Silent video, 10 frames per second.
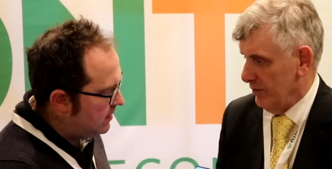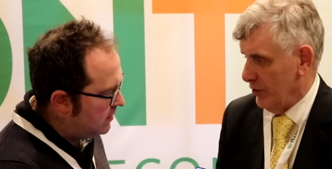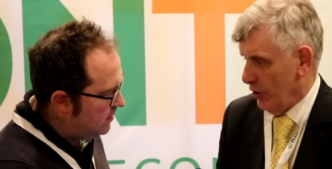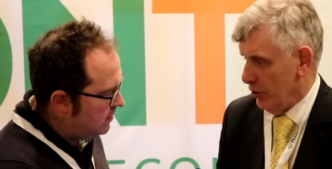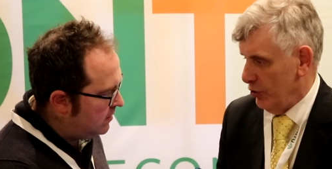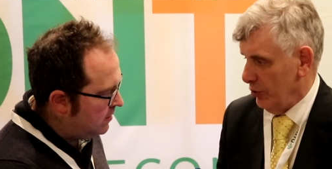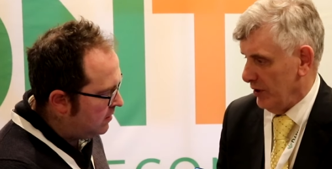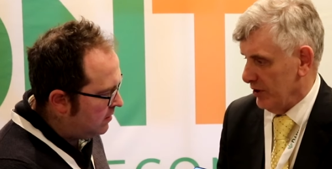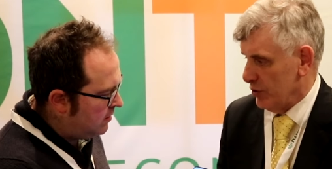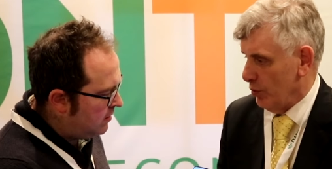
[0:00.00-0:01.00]
Speaker 1: for not
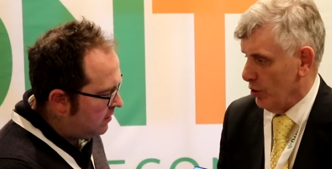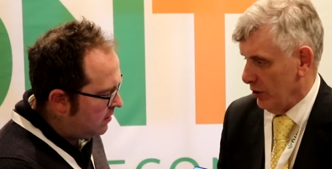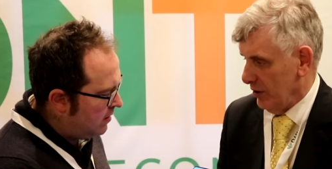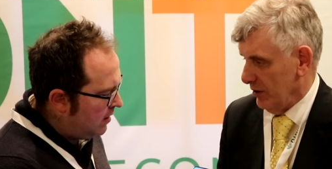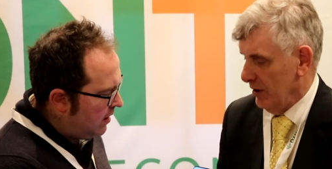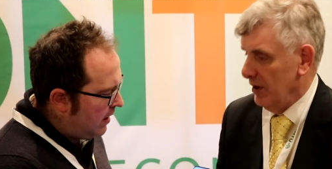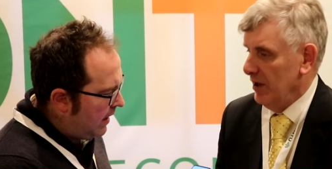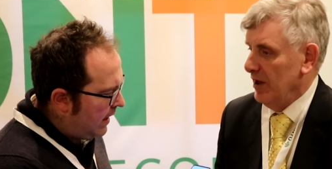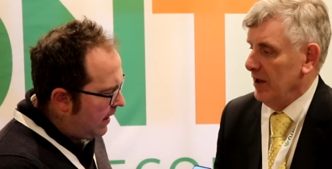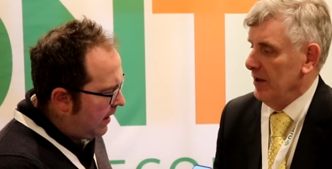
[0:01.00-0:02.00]
doing its work.
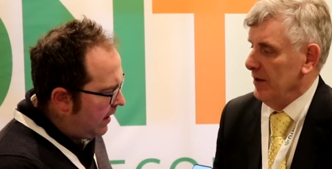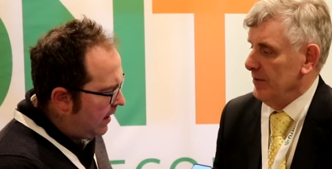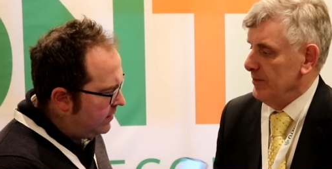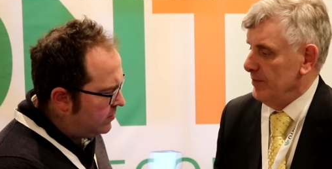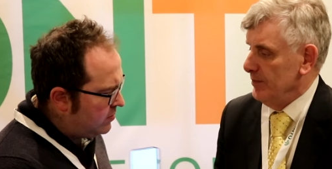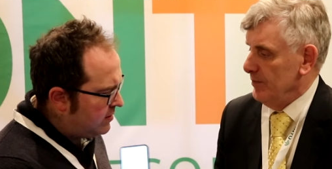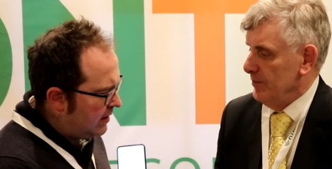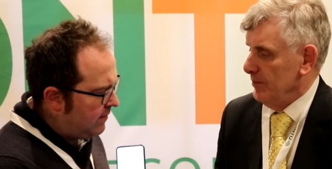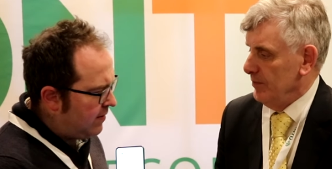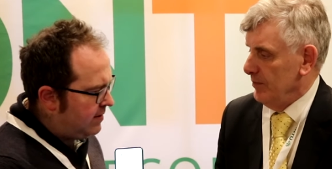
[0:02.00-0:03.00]
Speaker 2: And just
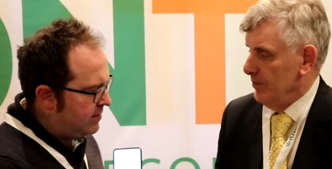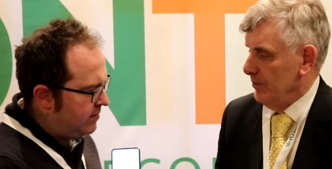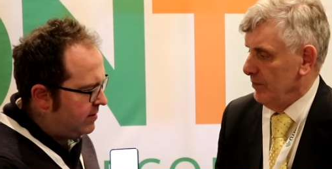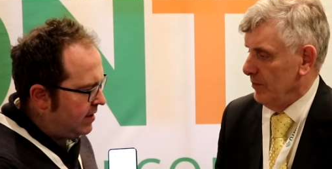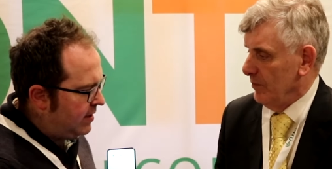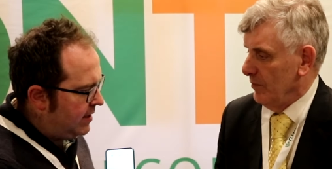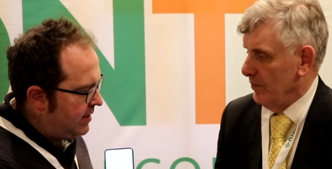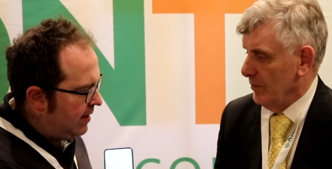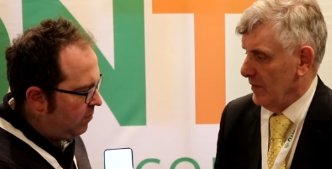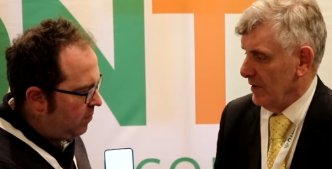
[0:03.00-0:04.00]
to give our listeners an
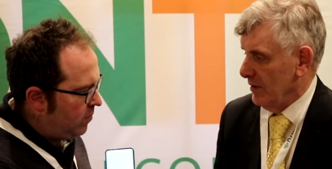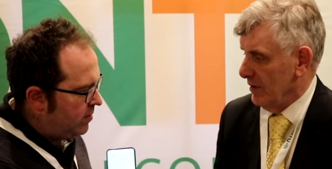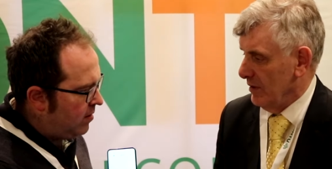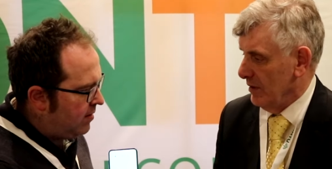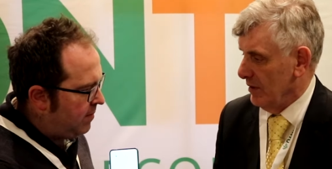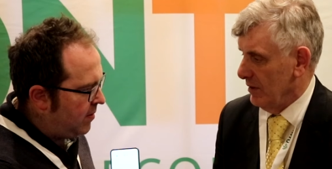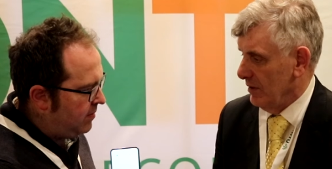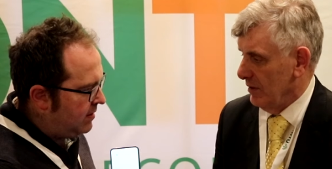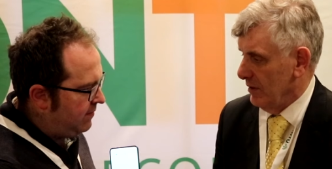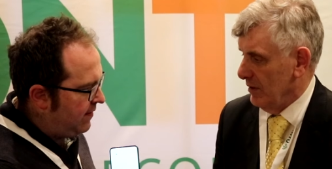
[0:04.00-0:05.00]
idea, when we're talking
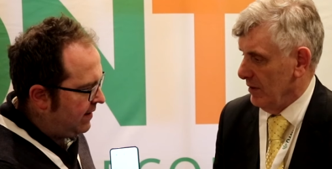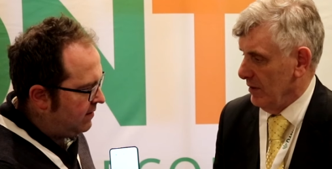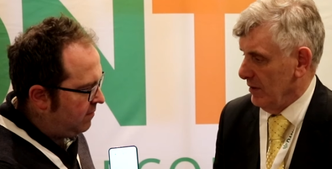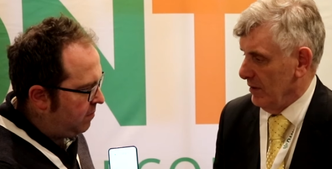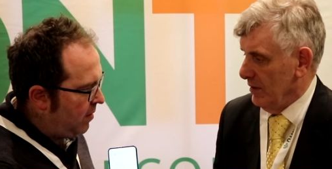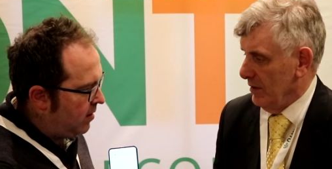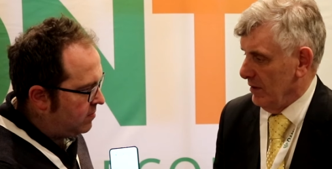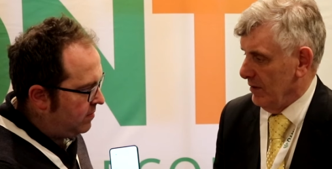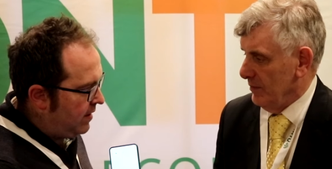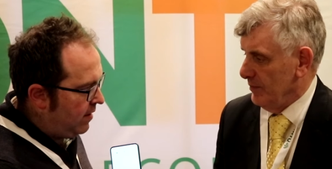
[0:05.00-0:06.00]
about defective
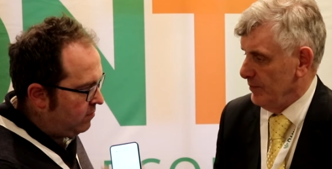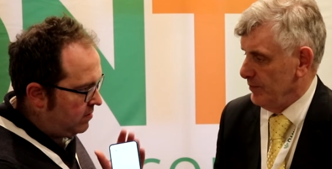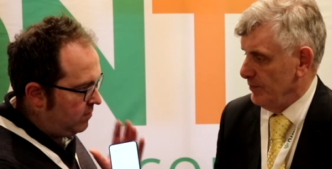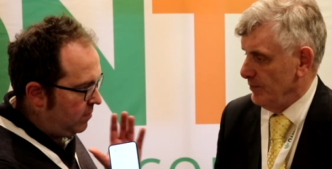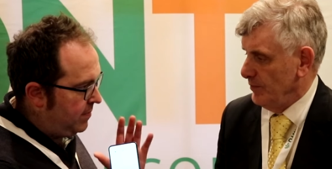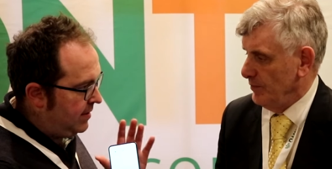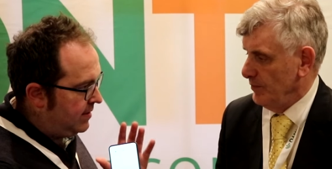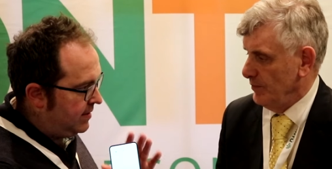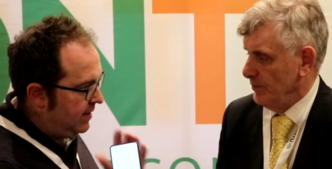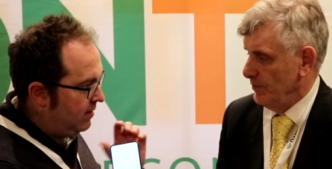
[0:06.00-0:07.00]
blocks, when the houses were
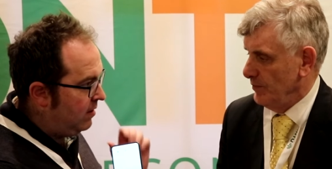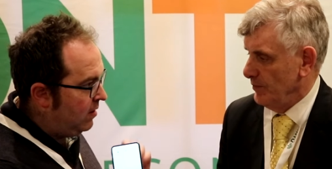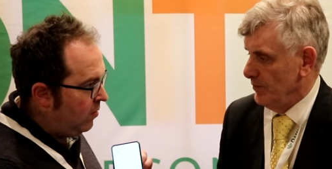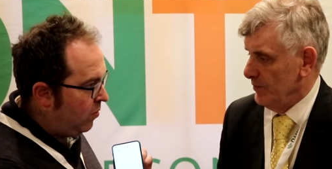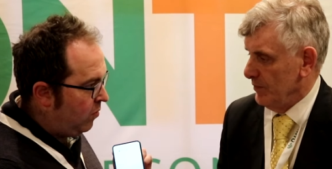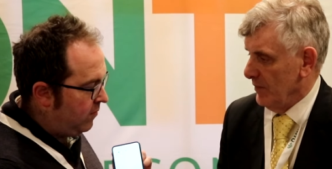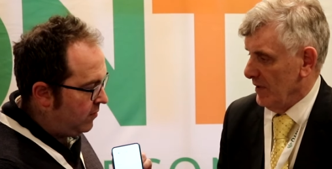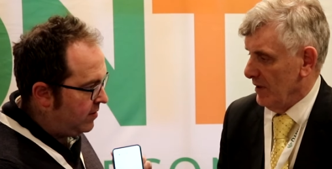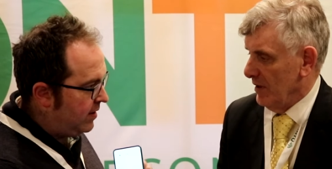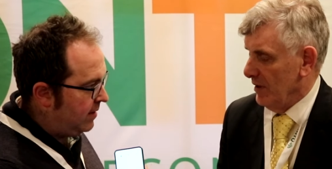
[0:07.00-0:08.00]
built and then
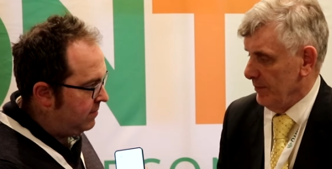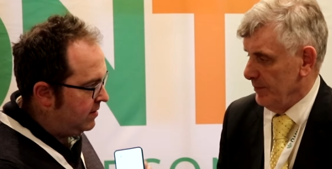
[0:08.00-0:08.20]
over time yeah.